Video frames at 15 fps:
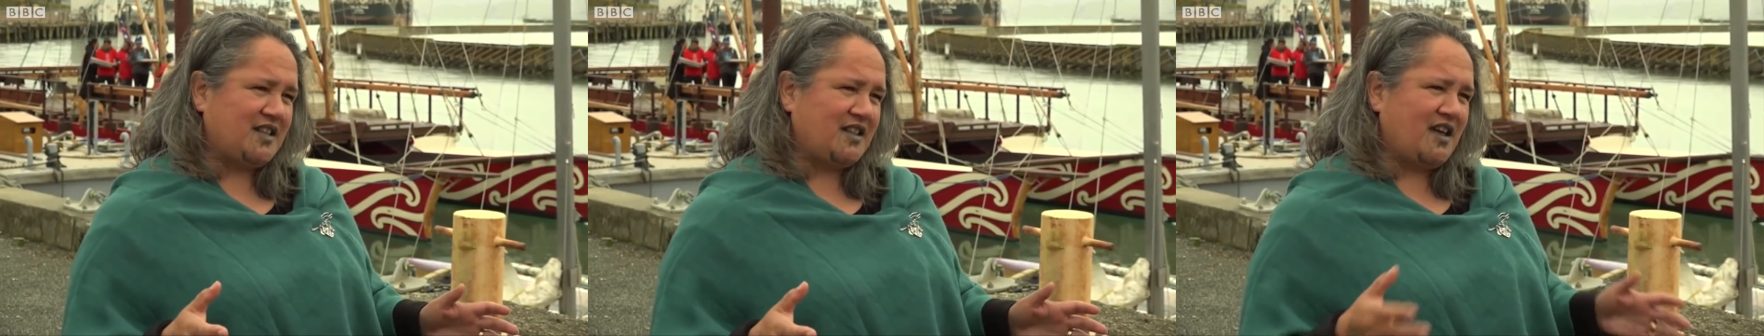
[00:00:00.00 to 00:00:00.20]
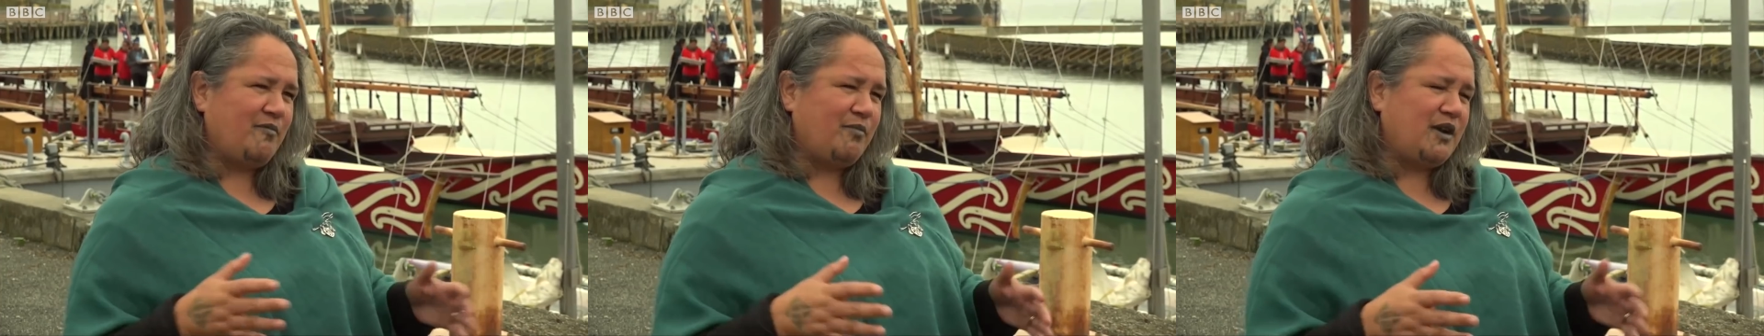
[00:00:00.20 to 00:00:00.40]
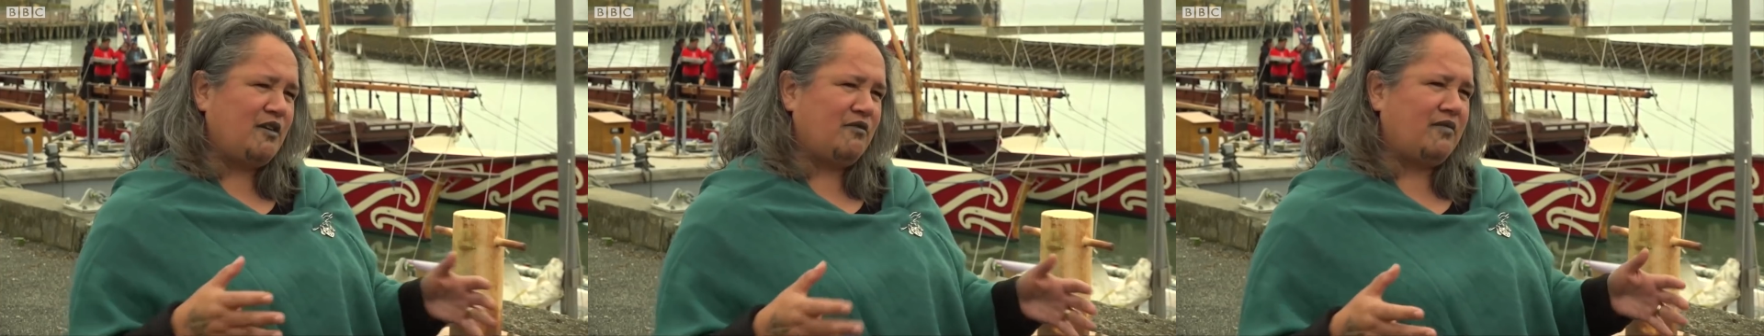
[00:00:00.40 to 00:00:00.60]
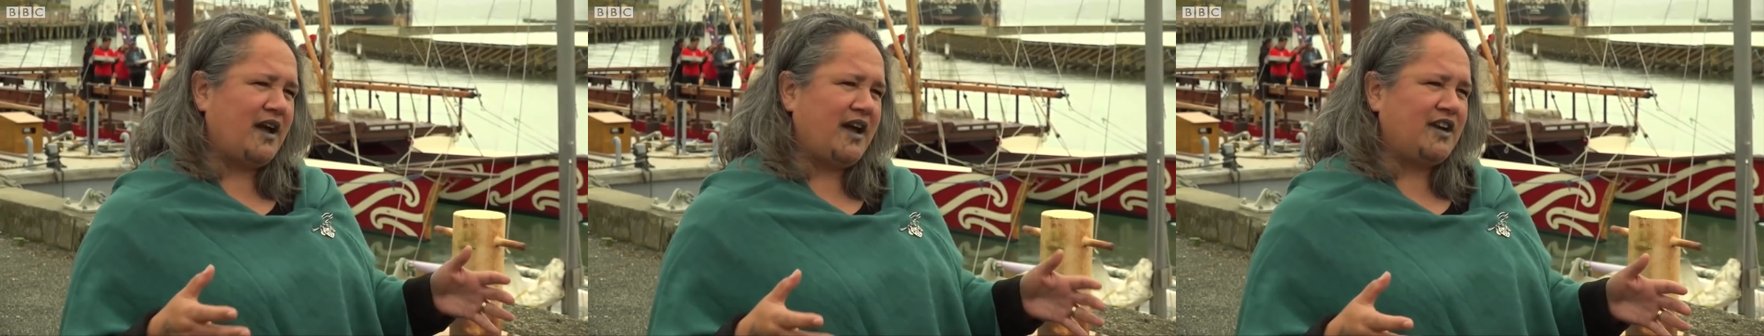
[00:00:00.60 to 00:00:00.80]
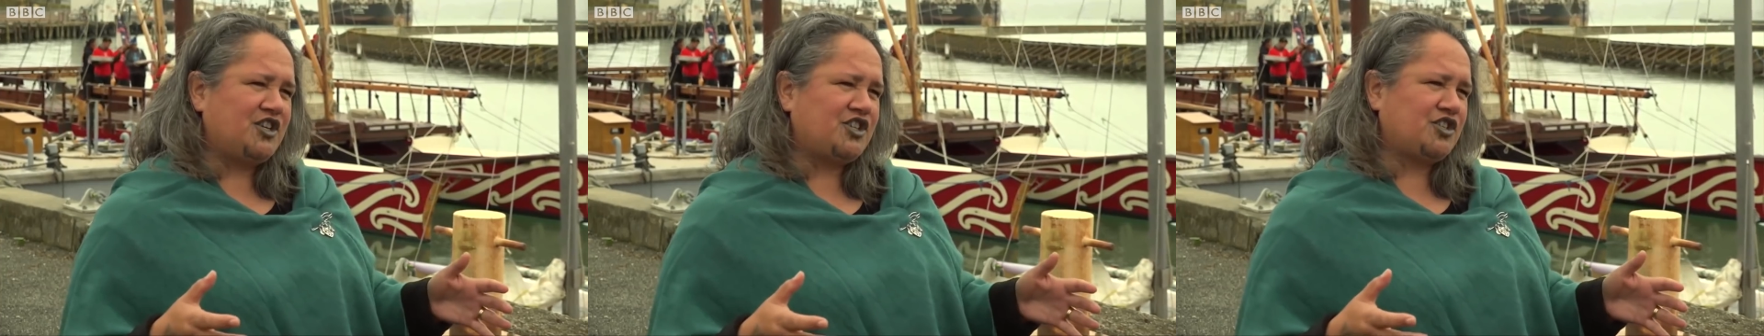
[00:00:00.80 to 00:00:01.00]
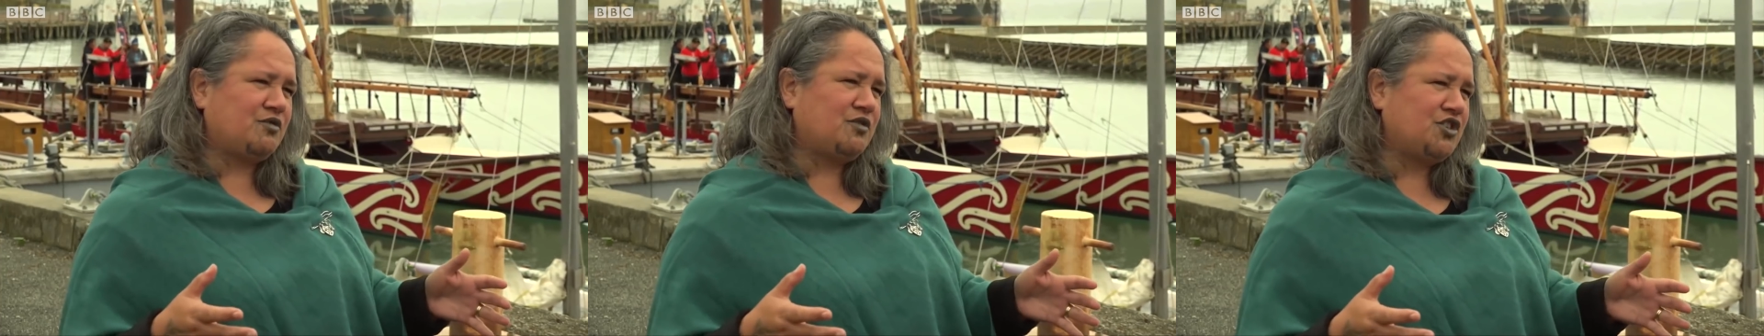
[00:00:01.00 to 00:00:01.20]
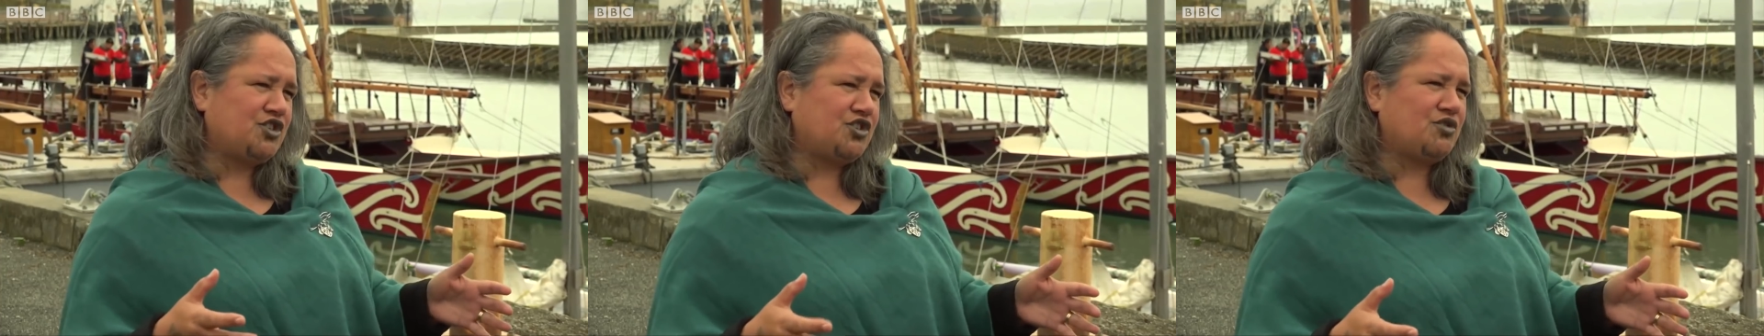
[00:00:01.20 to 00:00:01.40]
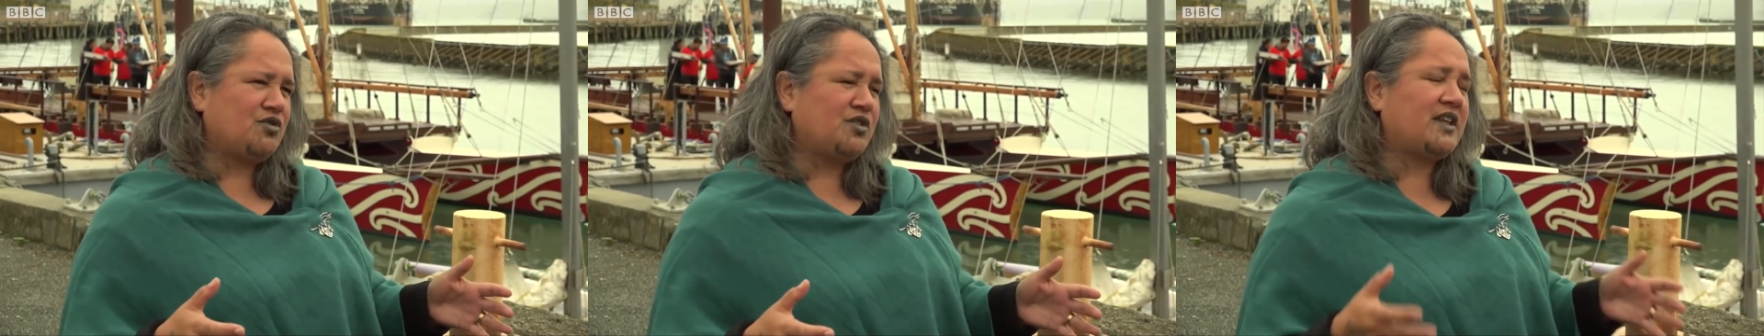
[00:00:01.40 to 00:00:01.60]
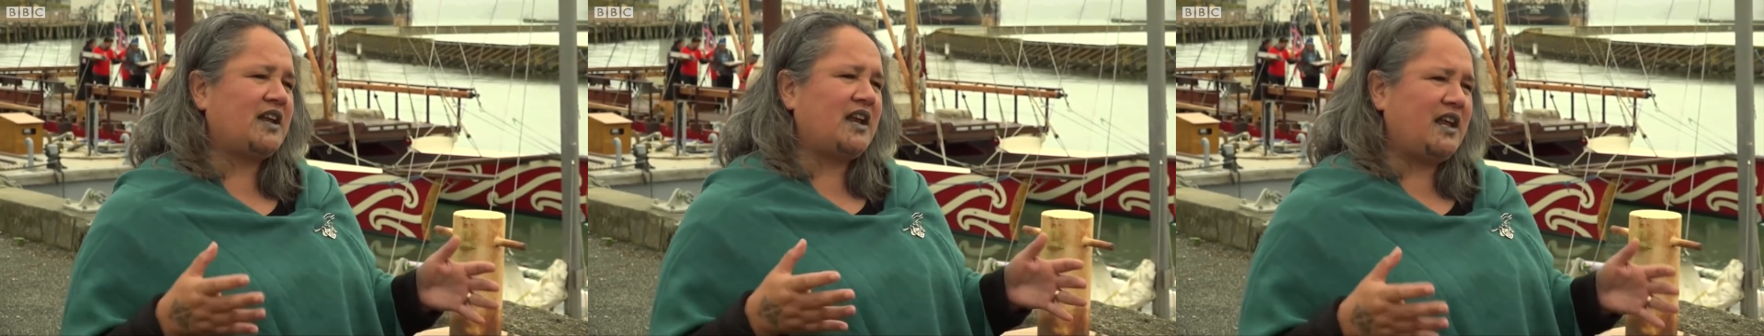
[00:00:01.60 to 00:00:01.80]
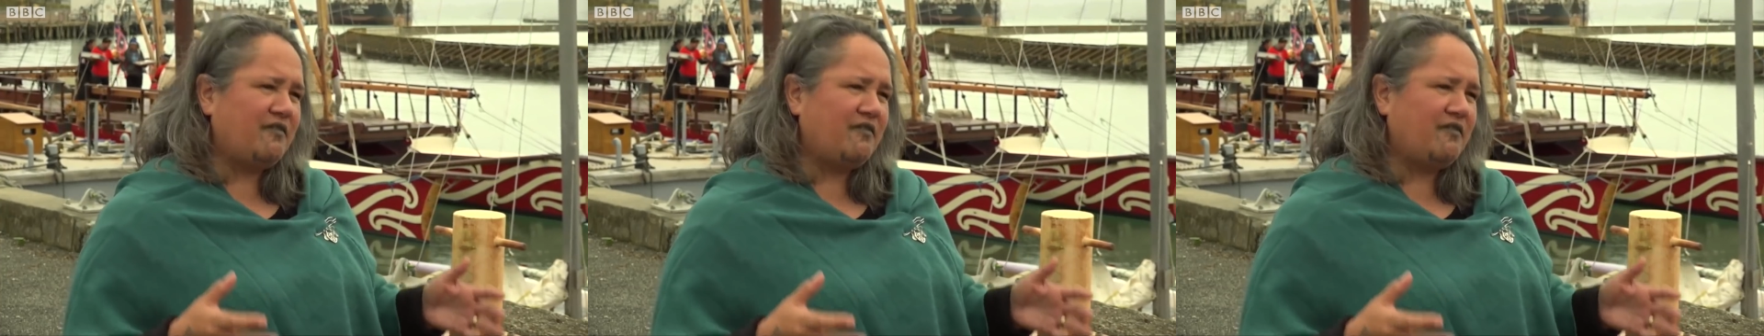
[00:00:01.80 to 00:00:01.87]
that they've been arranged to ensure that